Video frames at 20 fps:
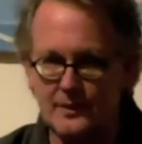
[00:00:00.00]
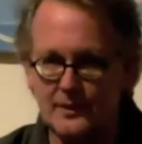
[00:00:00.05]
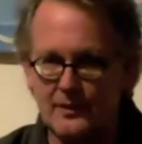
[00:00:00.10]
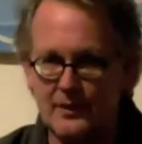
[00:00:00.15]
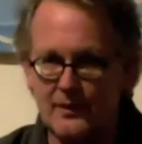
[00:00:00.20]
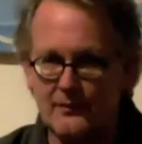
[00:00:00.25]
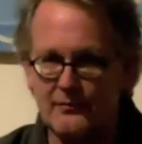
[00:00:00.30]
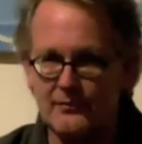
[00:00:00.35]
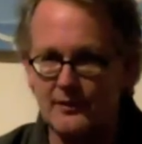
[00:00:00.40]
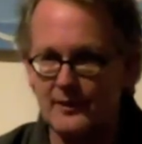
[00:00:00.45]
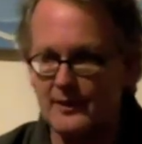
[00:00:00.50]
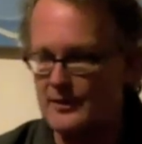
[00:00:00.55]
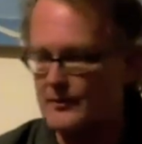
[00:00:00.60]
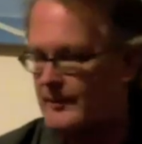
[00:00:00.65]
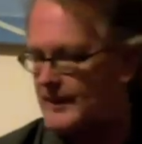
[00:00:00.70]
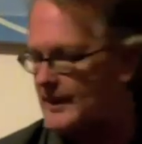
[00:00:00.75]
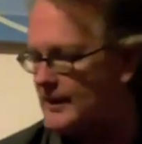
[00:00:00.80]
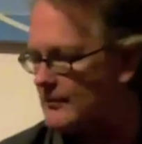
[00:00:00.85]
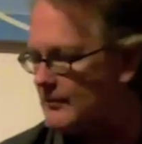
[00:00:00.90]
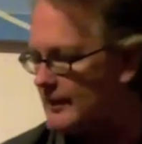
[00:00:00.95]
offer a
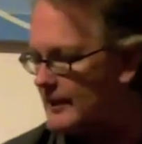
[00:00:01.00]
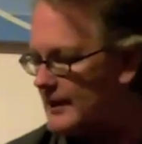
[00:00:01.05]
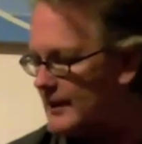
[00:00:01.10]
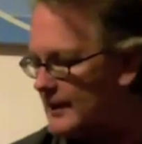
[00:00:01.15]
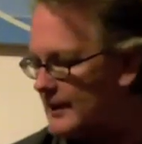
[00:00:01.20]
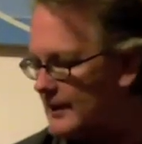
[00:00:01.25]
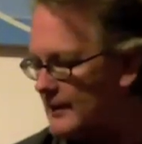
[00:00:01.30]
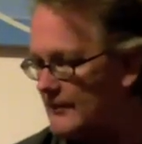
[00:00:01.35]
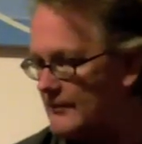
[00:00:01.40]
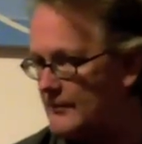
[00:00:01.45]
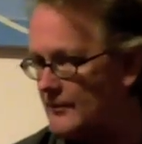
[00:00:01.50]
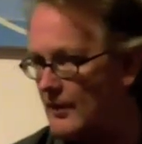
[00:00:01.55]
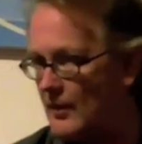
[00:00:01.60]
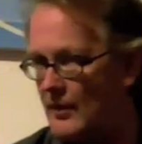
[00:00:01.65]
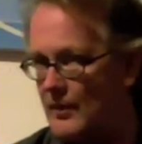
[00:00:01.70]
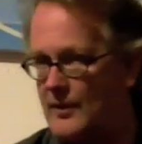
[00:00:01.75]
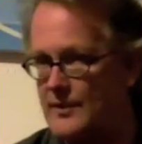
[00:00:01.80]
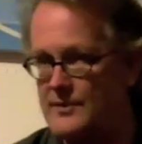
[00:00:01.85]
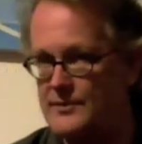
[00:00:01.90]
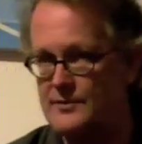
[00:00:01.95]
green reading of the
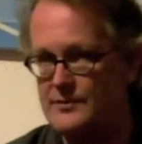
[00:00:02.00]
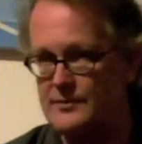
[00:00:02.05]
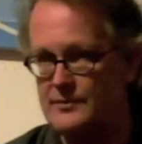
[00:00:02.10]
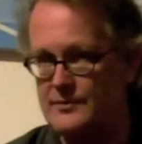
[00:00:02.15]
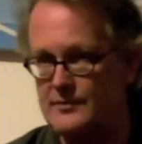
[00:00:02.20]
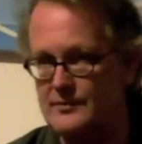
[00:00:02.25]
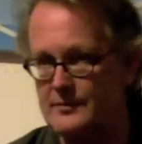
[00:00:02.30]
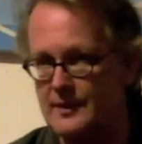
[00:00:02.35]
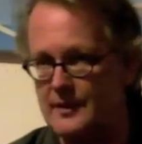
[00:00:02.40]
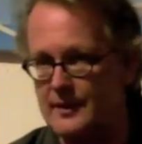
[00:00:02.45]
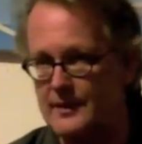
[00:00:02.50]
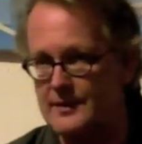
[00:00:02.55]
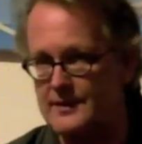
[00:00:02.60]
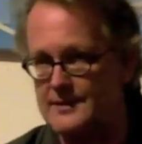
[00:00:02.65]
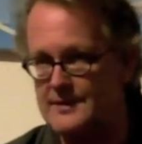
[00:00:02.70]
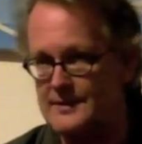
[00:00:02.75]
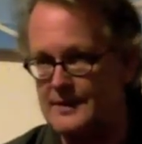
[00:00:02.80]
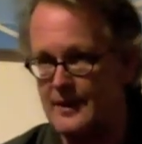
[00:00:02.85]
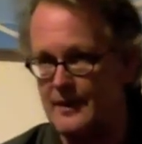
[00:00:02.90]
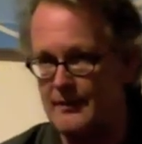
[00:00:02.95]
Heart Sutra
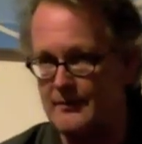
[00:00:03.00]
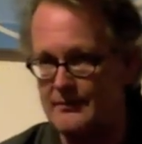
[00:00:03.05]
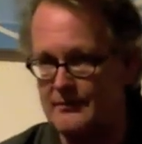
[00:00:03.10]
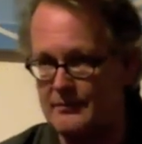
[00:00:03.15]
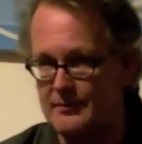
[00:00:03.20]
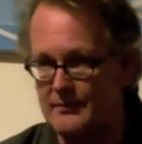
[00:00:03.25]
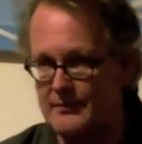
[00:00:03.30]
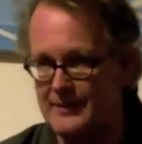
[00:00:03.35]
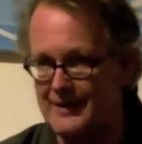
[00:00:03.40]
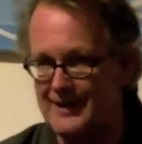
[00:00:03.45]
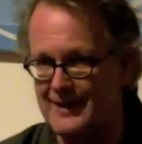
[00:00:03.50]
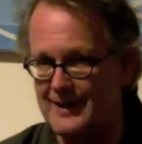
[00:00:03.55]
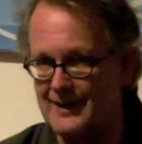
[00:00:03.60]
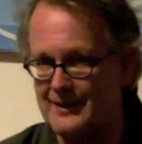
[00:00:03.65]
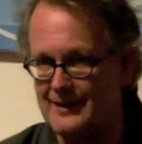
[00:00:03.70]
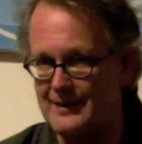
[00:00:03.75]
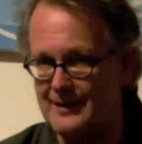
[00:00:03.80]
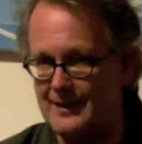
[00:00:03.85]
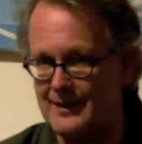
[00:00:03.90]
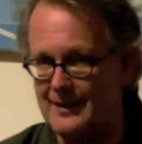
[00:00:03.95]
itself from
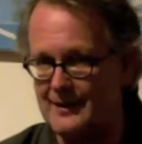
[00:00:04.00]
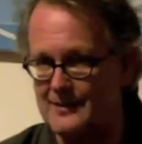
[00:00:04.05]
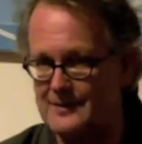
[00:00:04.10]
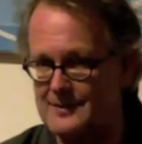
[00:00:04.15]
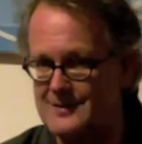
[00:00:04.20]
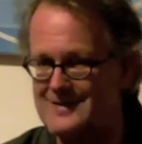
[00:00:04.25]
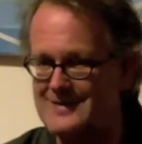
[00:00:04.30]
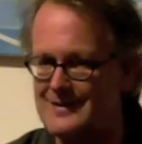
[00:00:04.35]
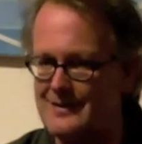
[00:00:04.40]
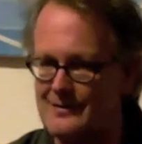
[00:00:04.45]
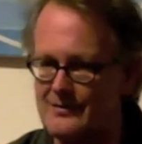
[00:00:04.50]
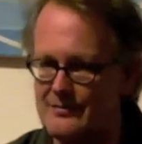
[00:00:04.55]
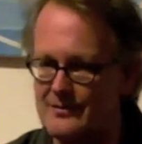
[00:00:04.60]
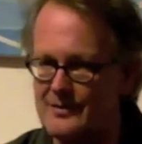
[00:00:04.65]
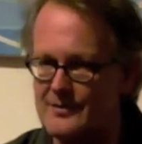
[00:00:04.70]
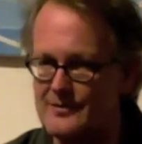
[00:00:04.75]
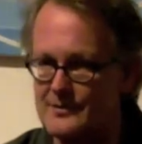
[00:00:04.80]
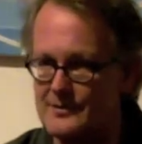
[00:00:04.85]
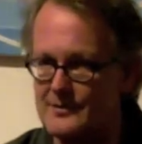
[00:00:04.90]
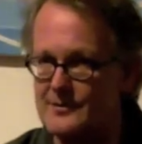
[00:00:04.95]
beginning to end, just a
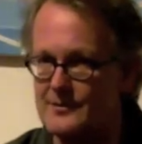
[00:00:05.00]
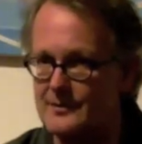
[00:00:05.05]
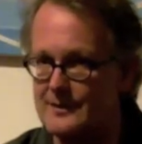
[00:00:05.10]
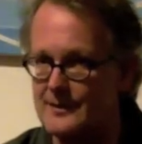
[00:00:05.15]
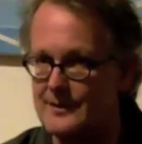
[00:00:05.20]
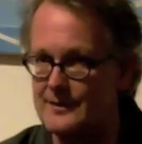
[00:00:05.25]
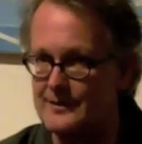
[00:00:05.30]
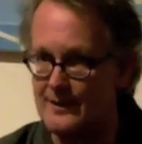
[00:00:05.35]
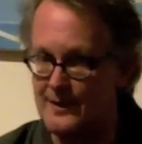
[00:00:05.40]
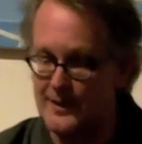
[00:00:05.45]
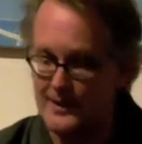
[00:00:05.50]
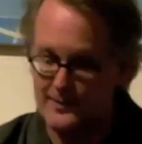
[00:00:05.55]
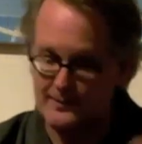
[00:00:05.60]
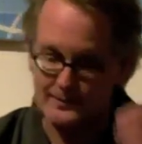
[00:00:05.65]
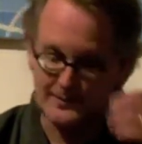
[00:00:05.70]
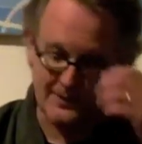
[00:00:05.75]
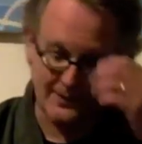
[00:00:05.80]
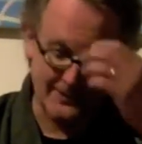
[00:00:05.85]
verse or two at a time.